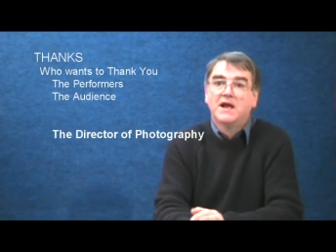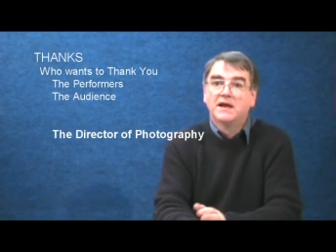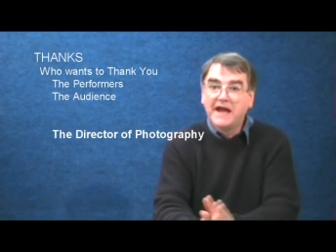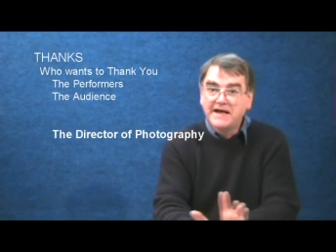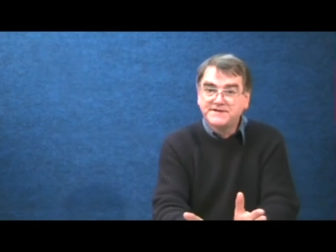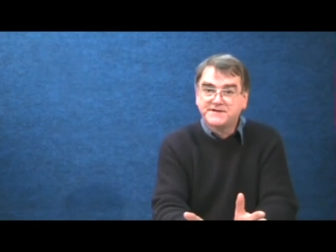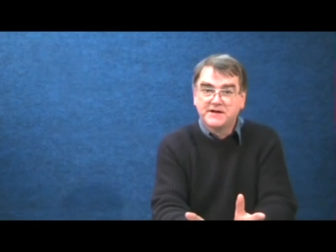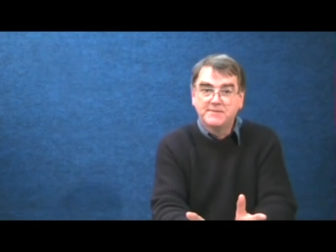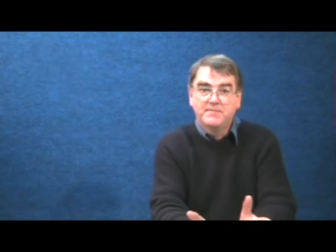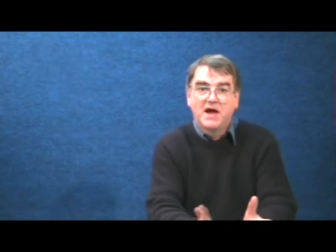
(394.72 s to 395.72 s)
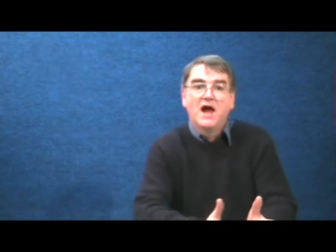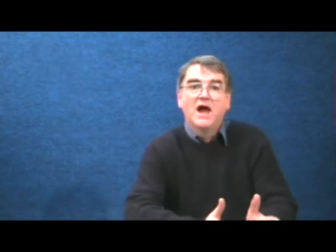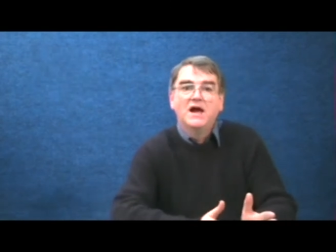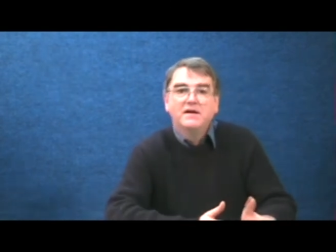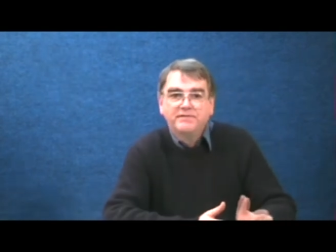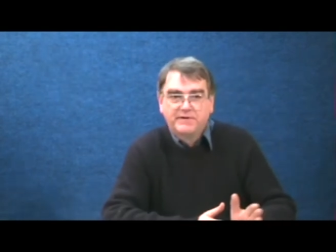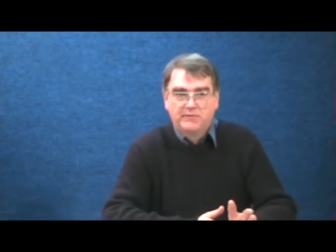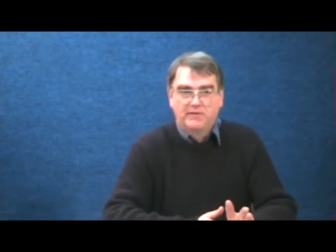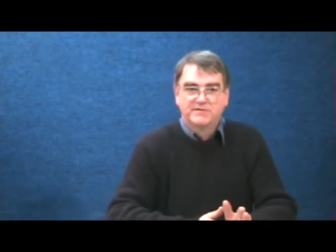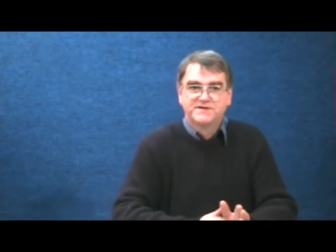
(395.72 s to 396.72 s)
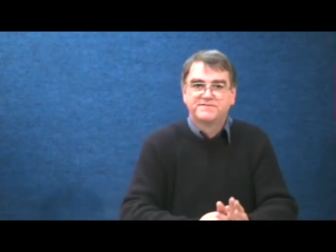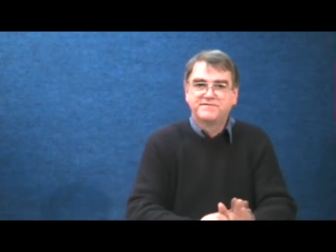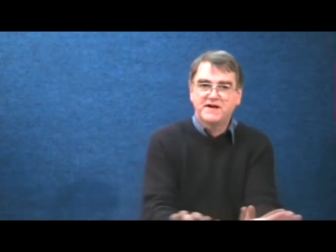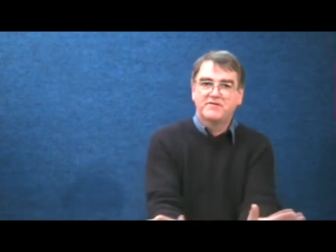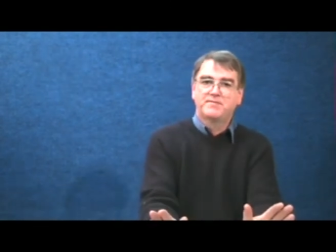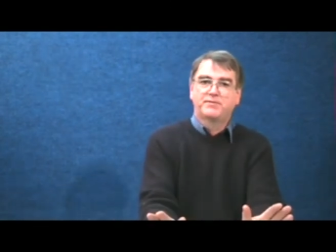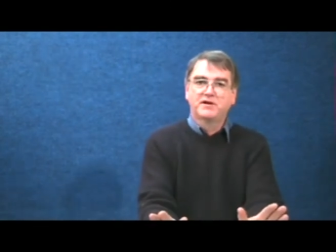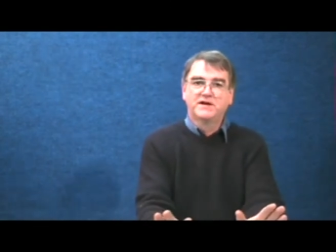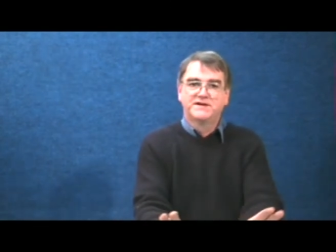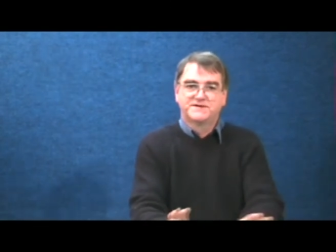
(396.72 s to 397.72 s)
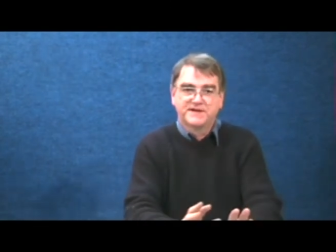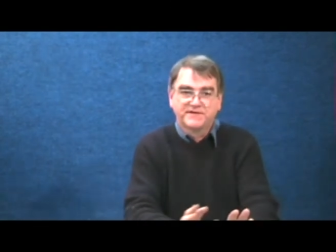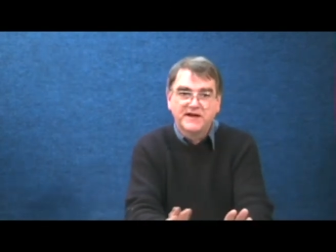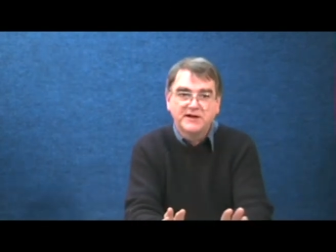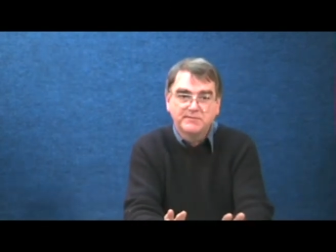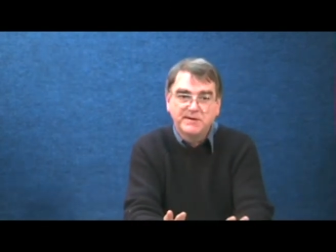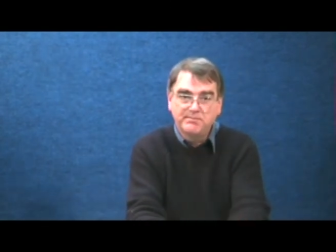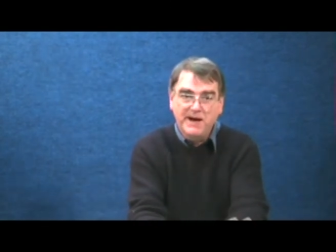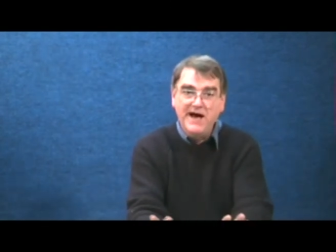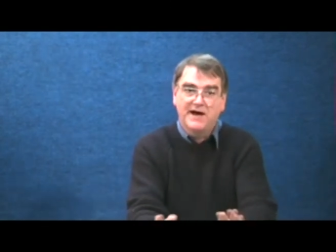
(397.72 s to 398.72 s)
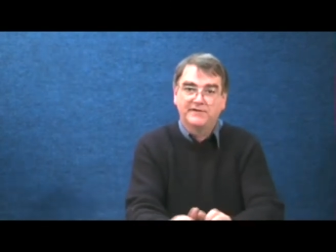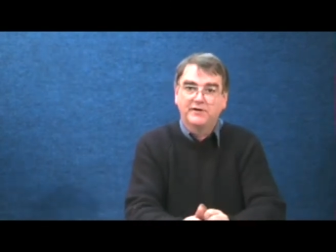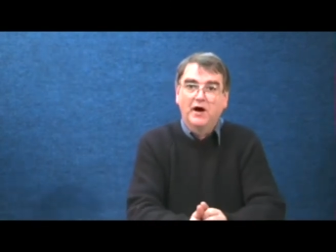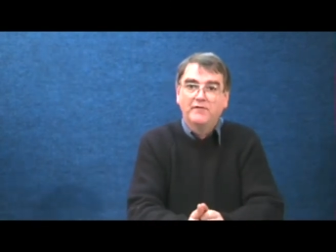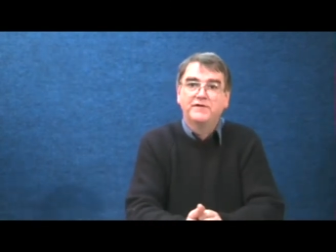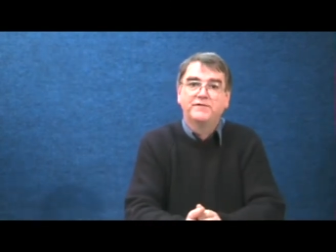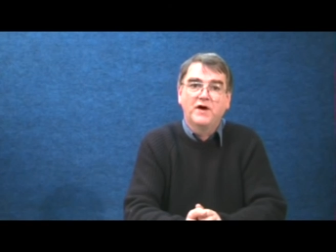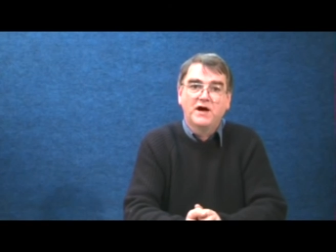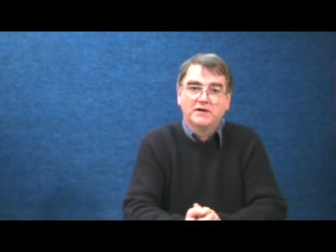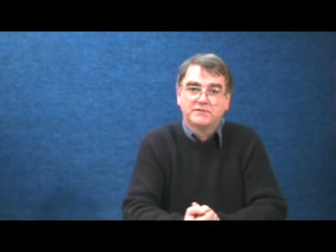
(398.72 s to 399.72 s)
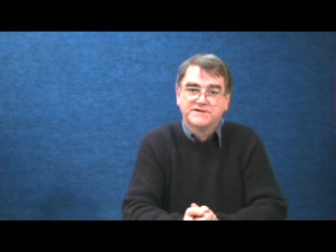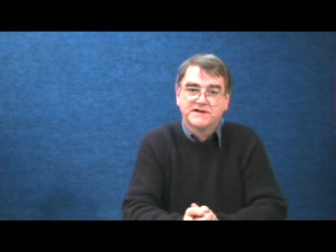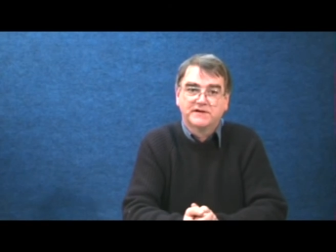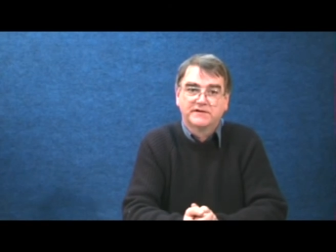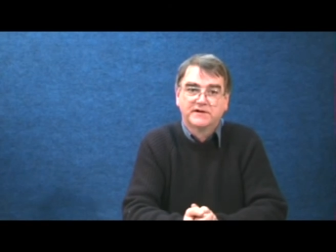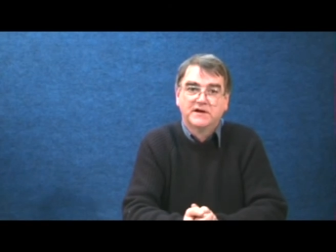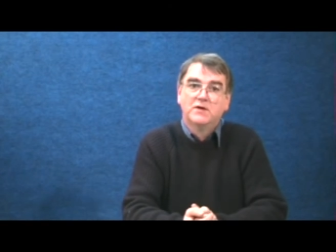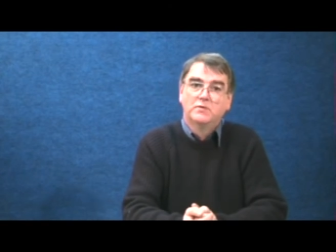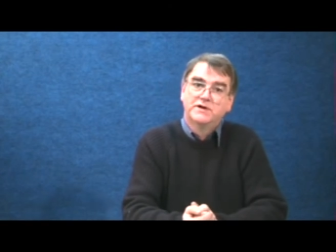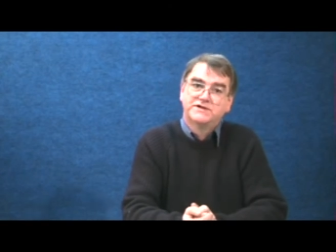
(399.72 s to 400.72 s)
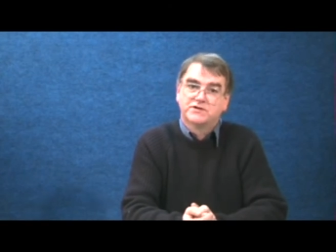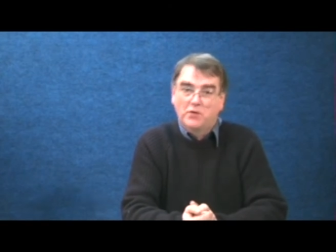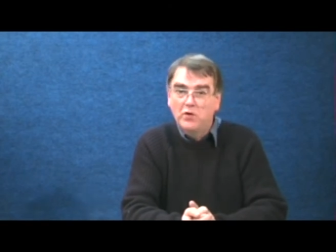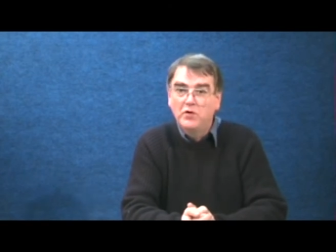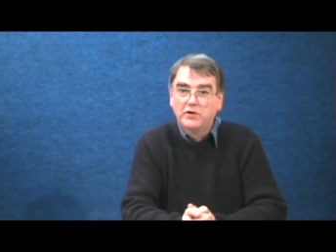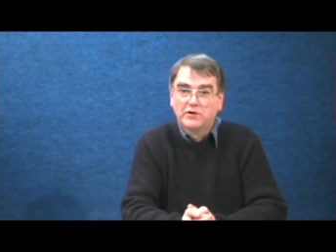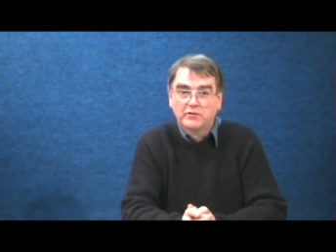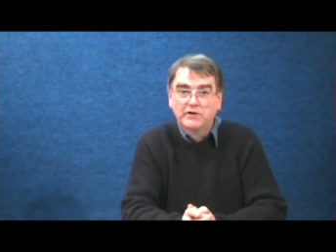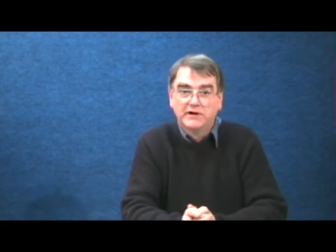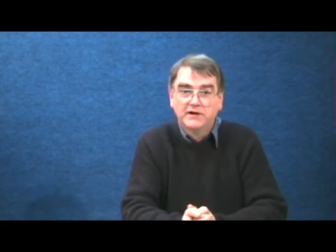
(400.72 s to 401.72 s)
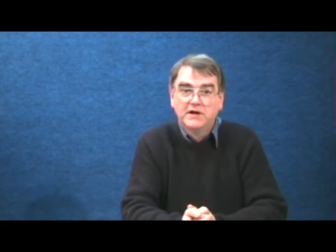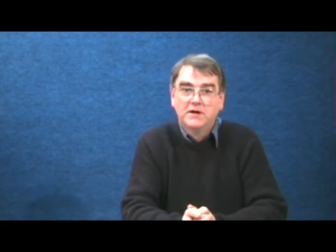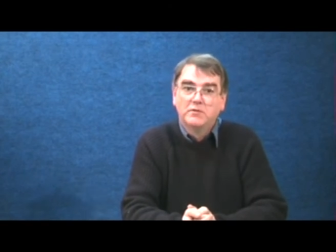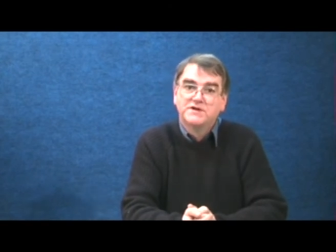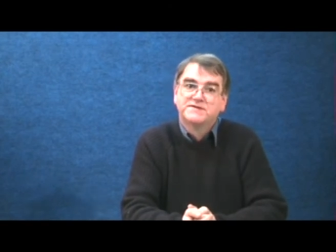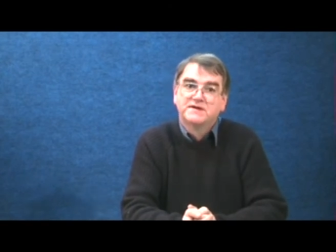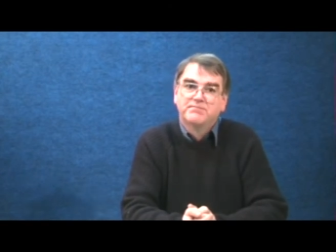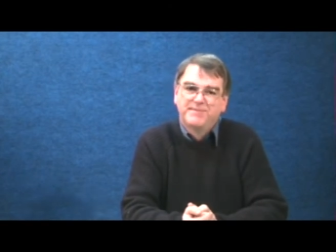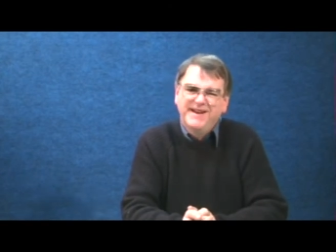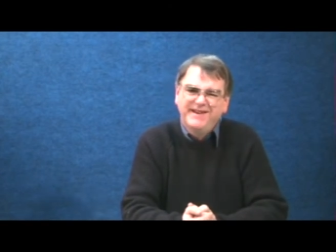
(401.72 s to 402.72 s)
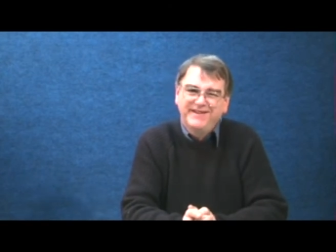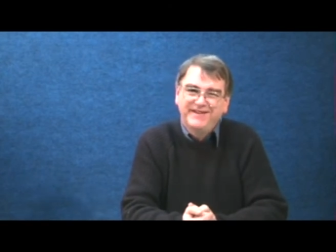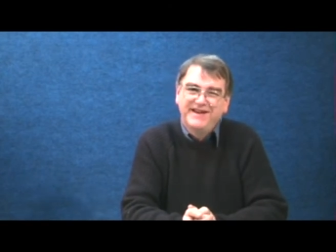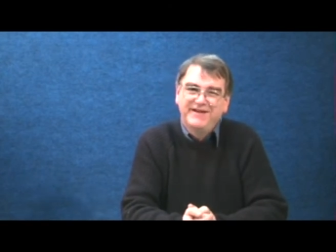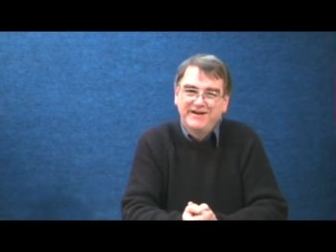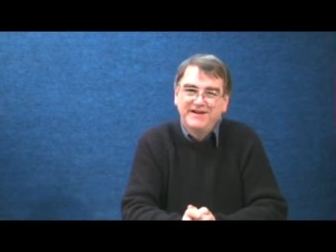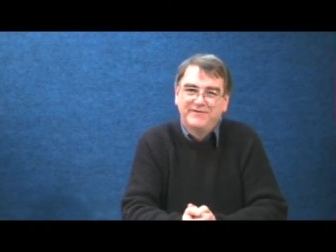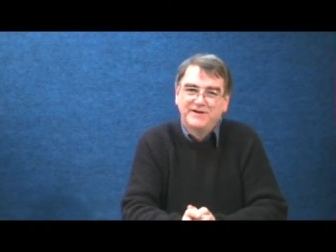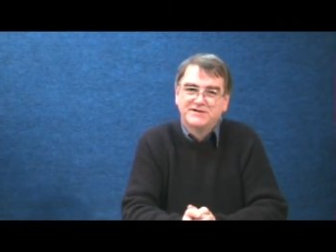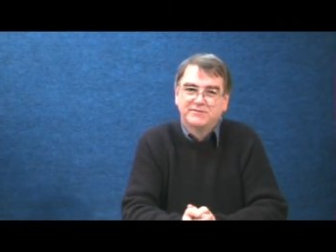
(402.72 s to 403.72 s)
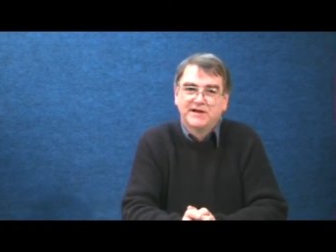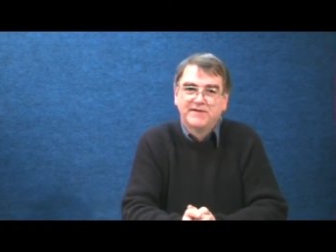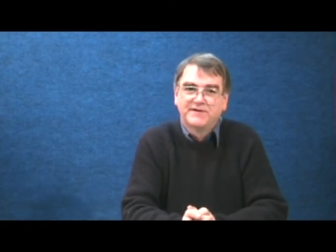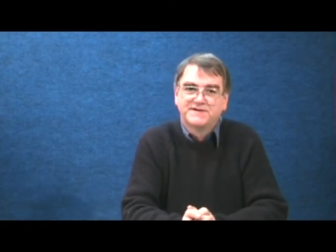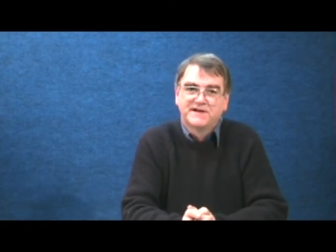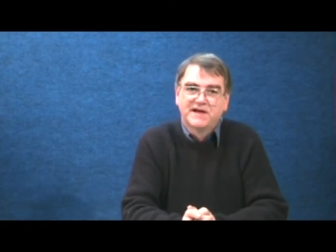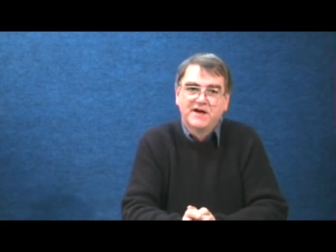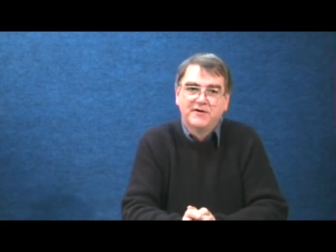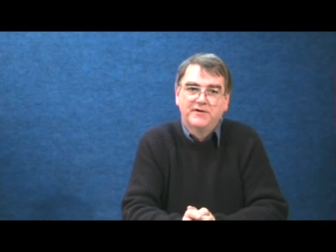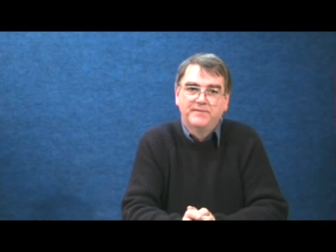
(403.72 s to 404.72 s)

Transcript: Last time, everyone was very pleased that they could be part of the final result, which all agreed was better than their individual efforts alone.